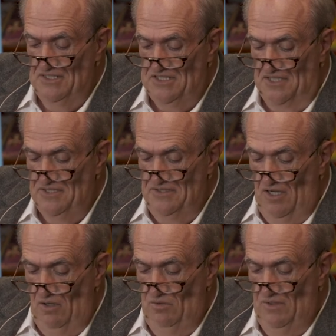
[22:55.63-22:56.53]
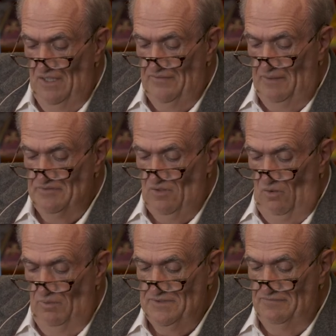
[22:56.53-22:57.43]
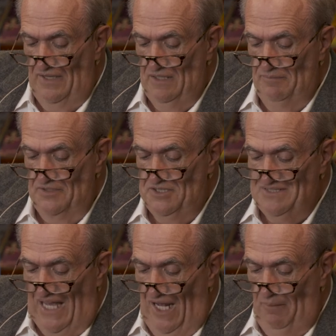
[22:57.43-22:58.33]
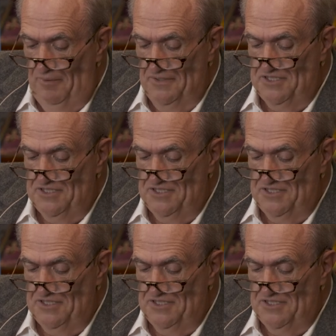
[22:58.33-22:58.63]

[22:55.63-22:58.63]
She had to know that he was always available. She was helpless.